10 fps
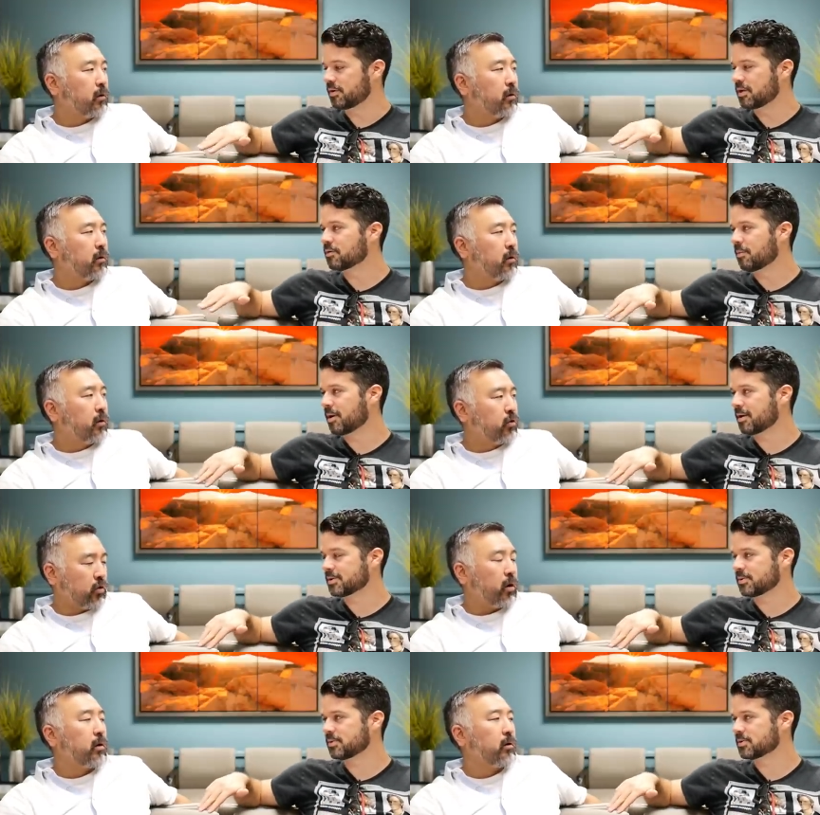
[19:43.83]
Speaker 1: into robotics
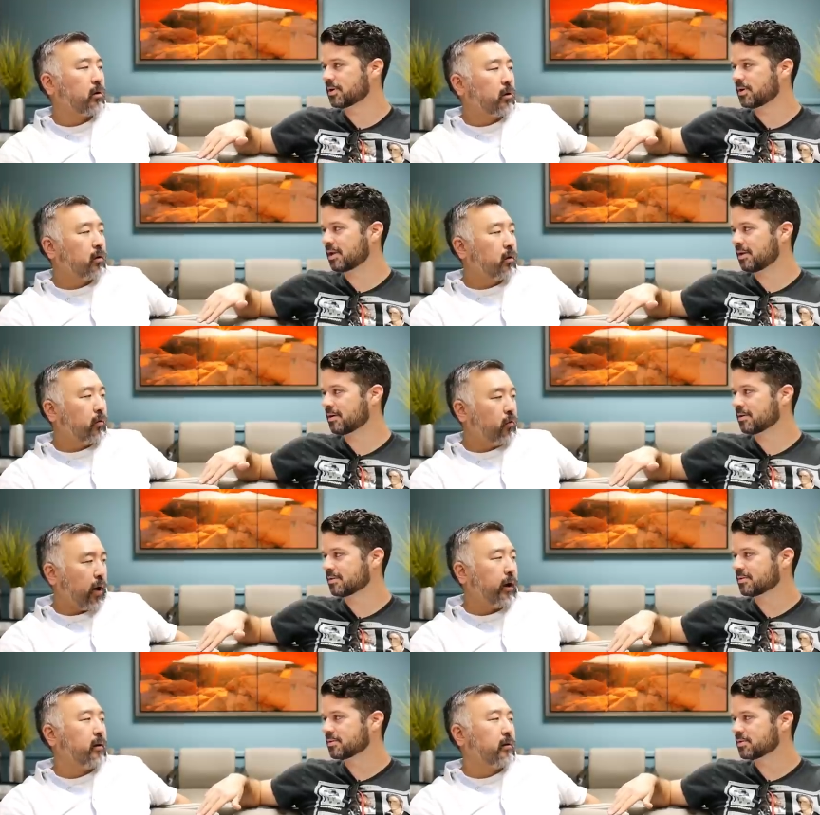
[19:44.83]
sure. when you started here,
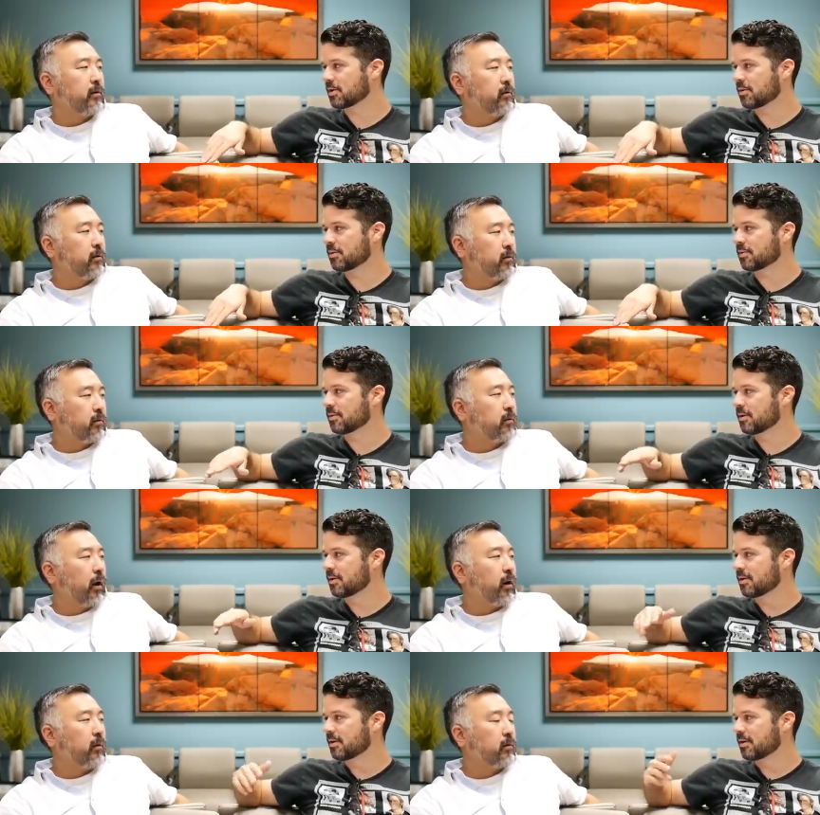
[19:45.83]
right? So
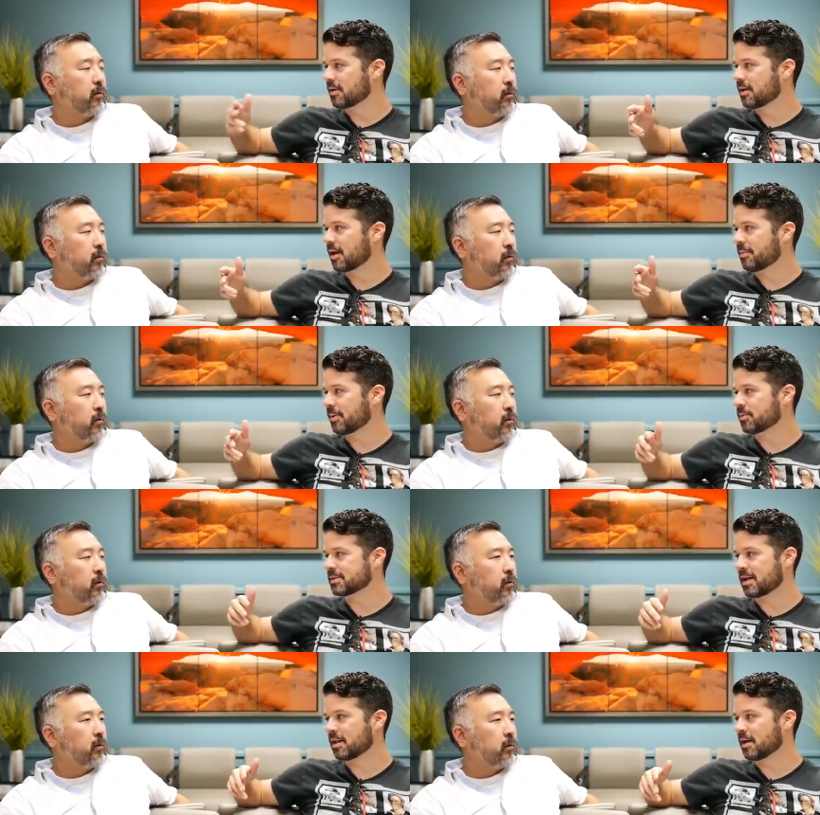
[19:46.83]
yeah, I mean,
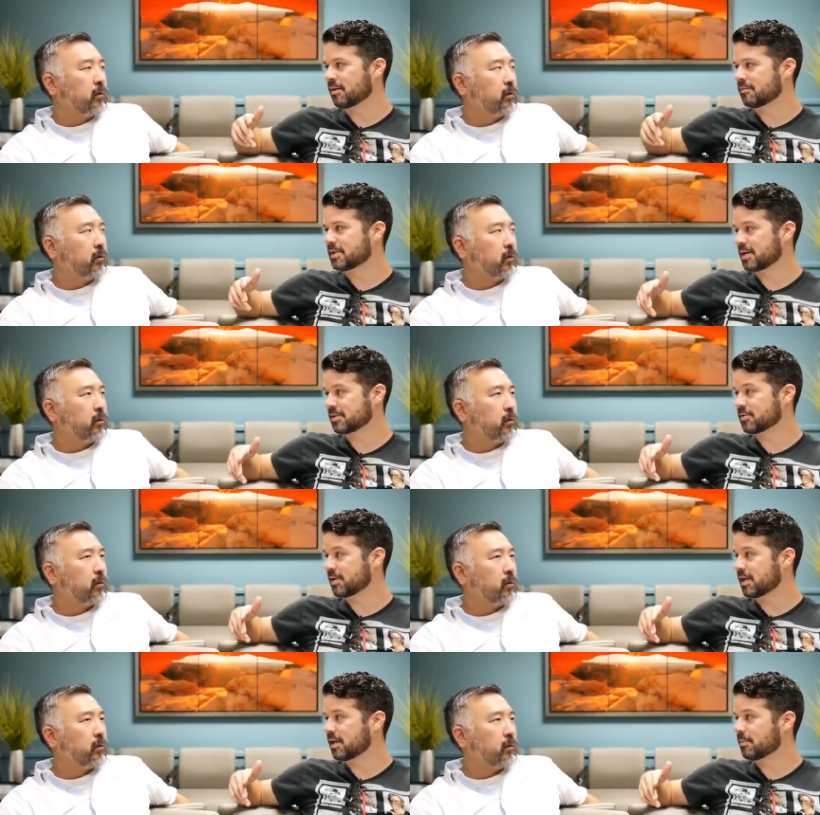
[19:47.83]
was that a lot of text
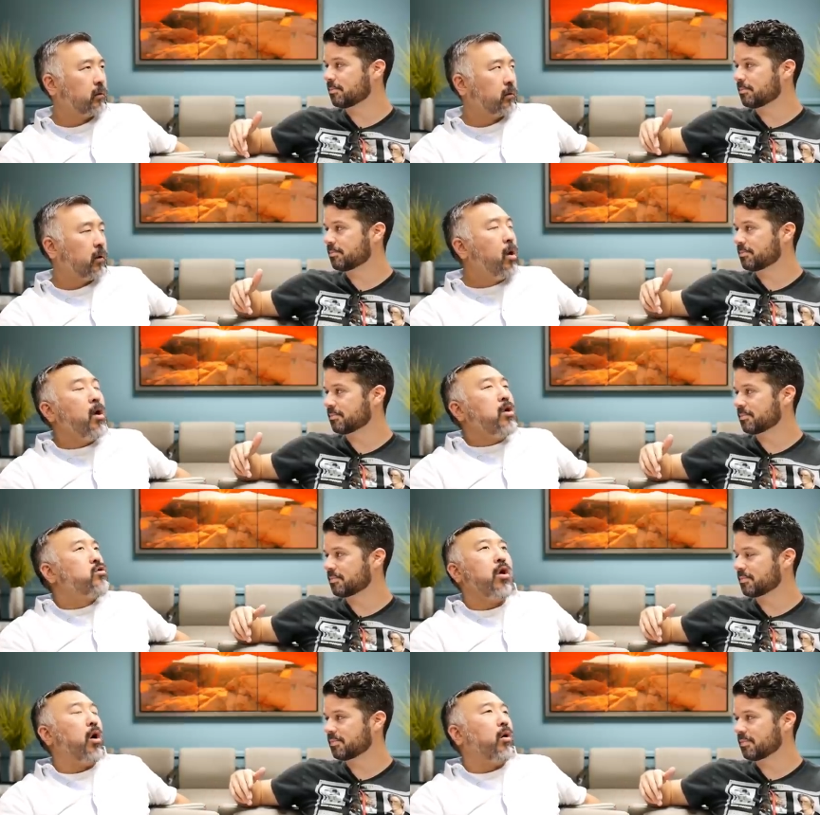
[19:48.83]
reading?
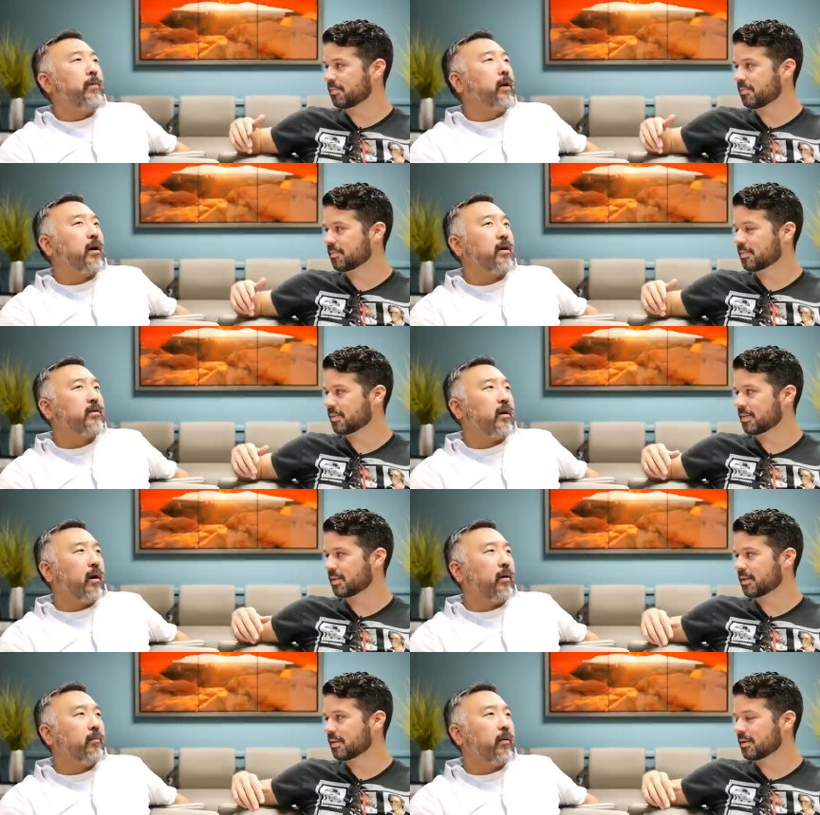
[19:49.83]
No,
Speaker 2: because
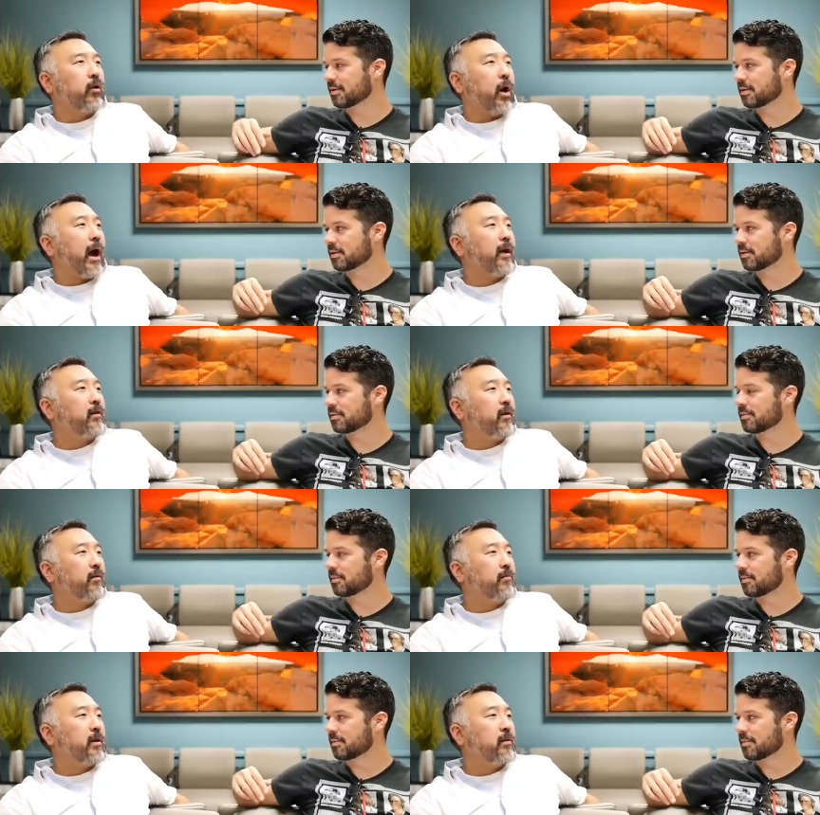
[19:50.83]
um, you know I had
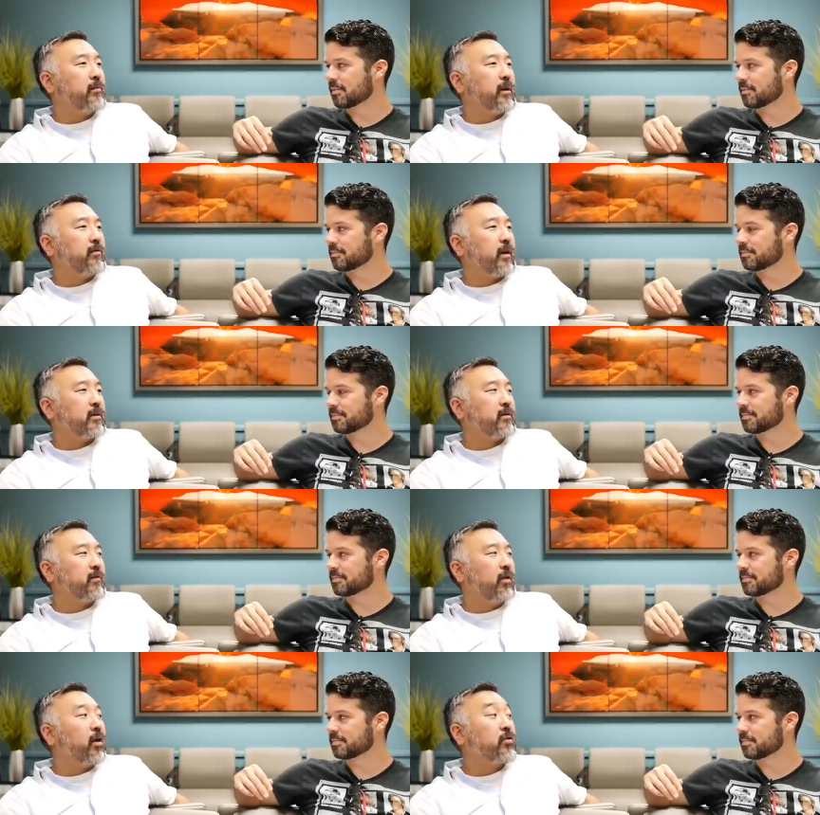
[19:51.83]
done minimally
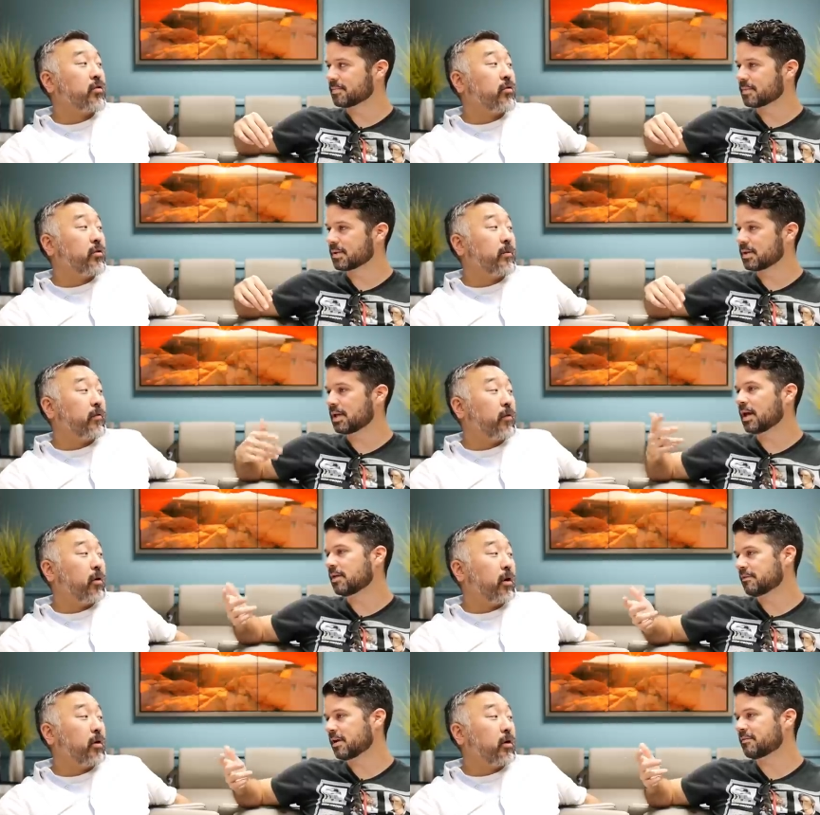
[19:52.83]
invasive lung surgery before. Yeah,
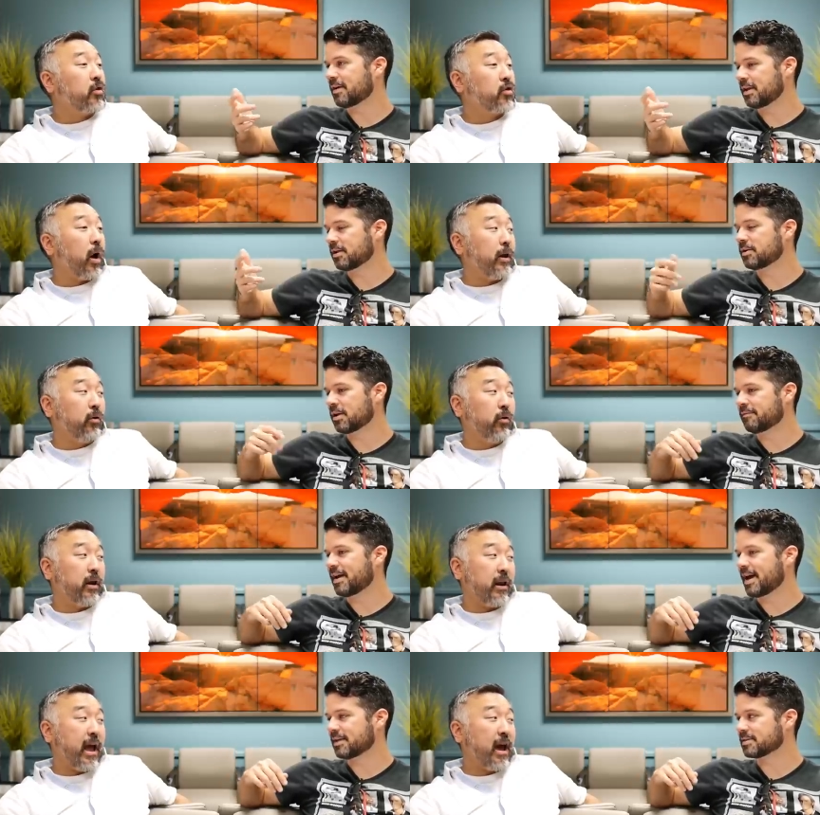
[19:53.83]
you've done that. So you've I knew
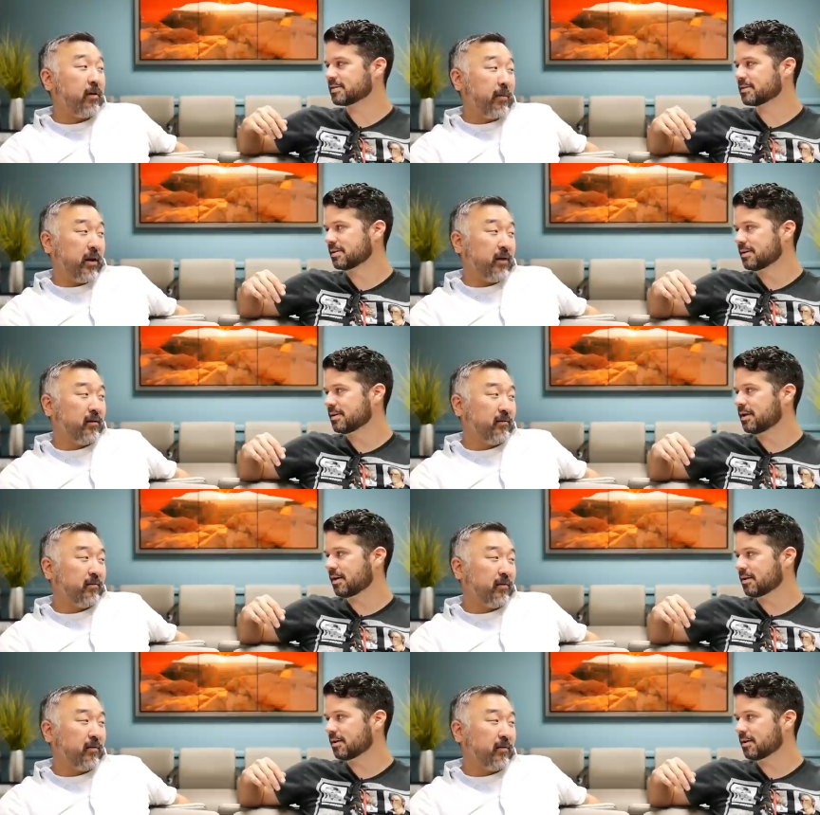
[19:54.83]
the anatomy. Yeah,